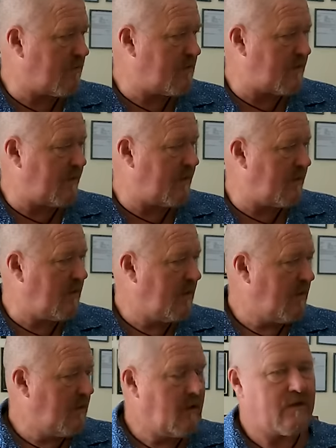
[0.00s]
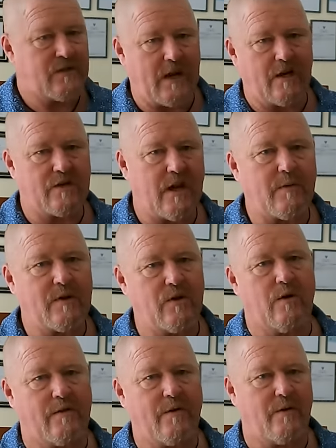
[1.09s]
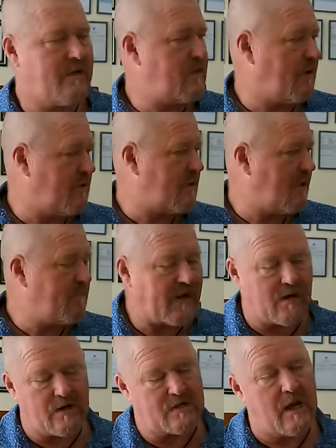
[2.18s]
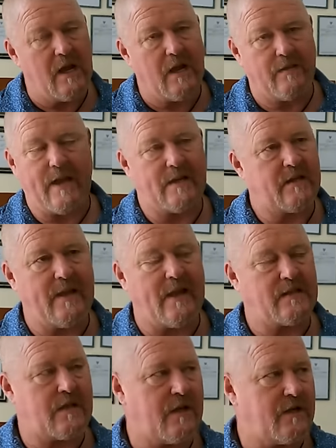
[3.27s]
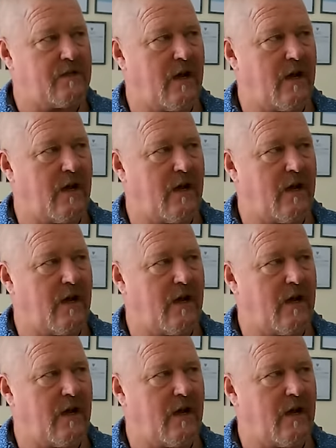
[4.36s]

or is there any Check check with your authorities, Absolutely. honestly, yes, because yes. that that's going to